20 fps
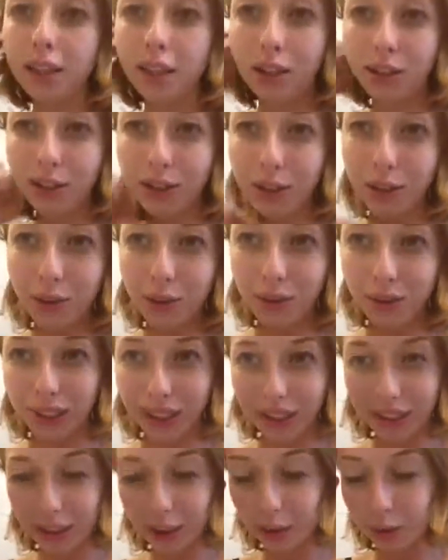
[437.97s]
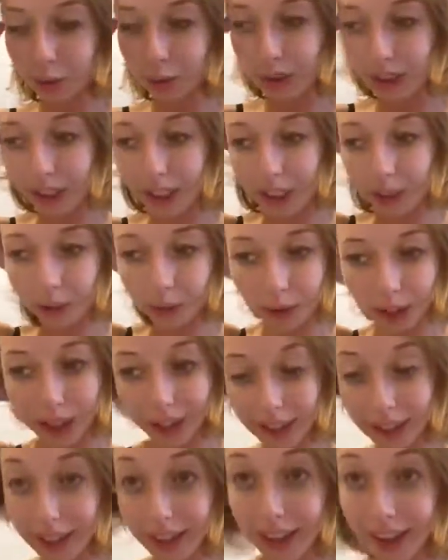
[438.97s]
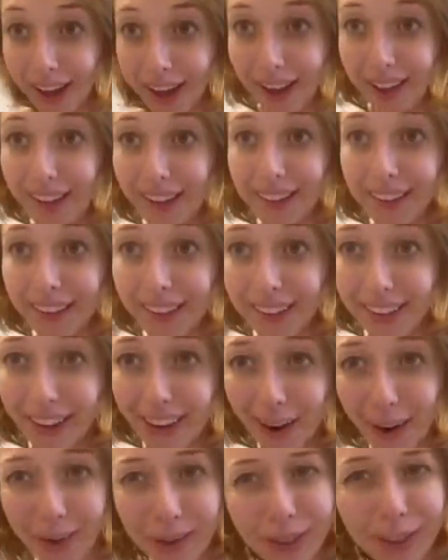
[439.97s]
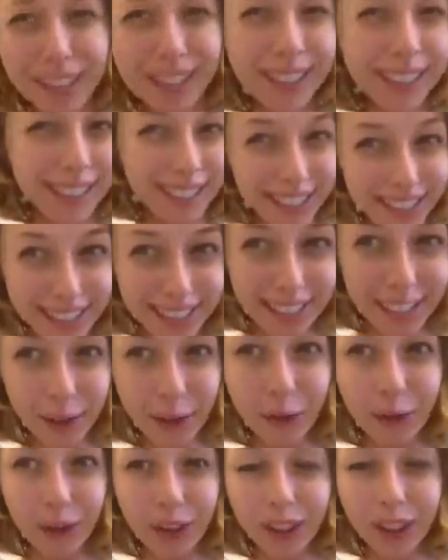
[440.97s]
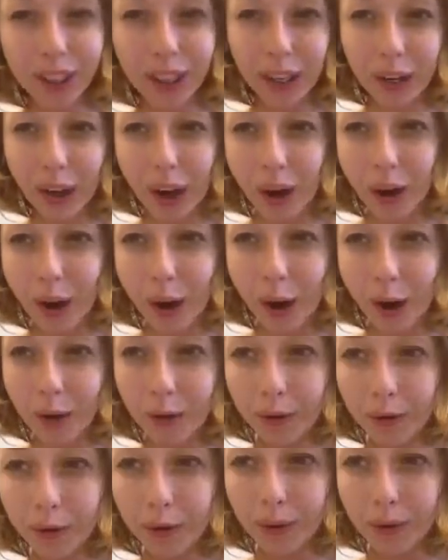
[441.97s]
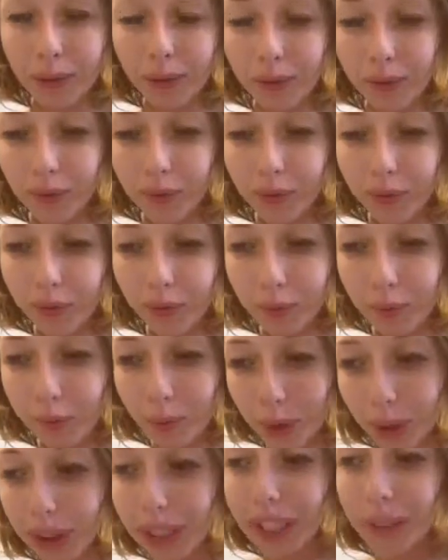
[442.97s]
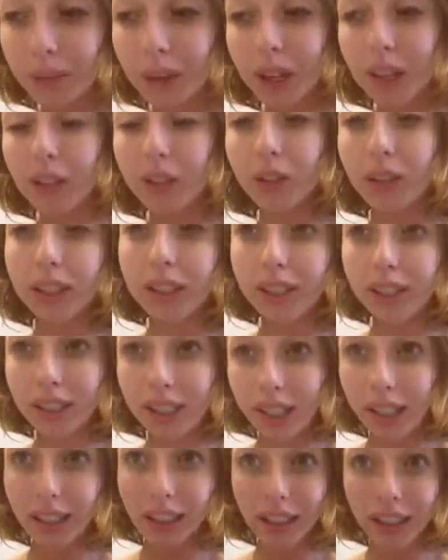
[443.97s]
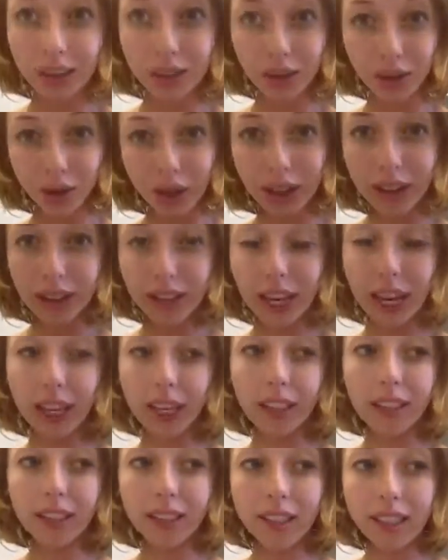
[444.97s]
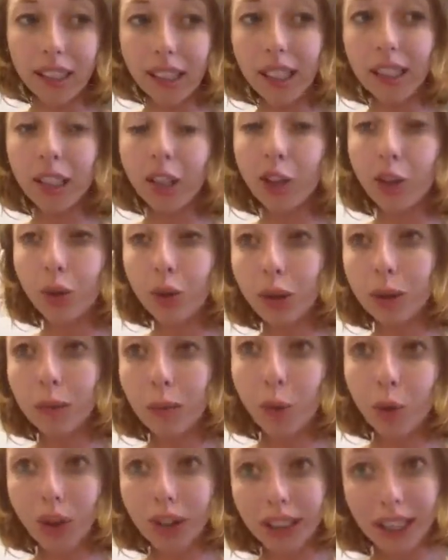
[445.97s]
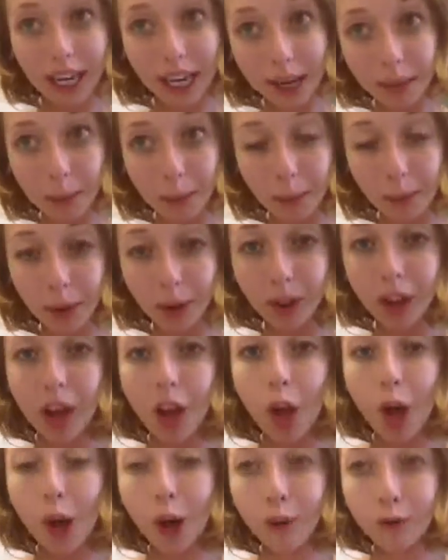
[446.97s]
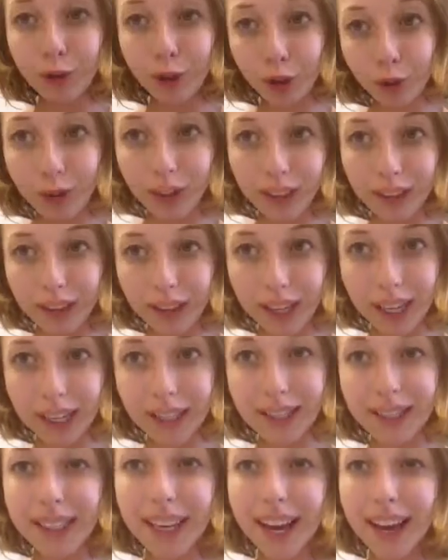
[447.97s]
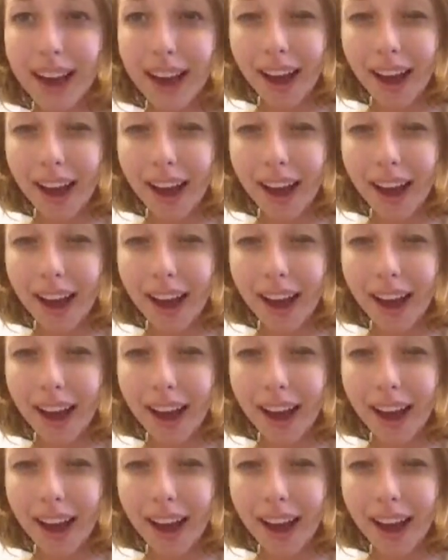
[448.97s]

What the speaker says: it's also like this really great, almost addicting feeling of building muscle and seeing that strength gain and seeing that you're more capable of doing things.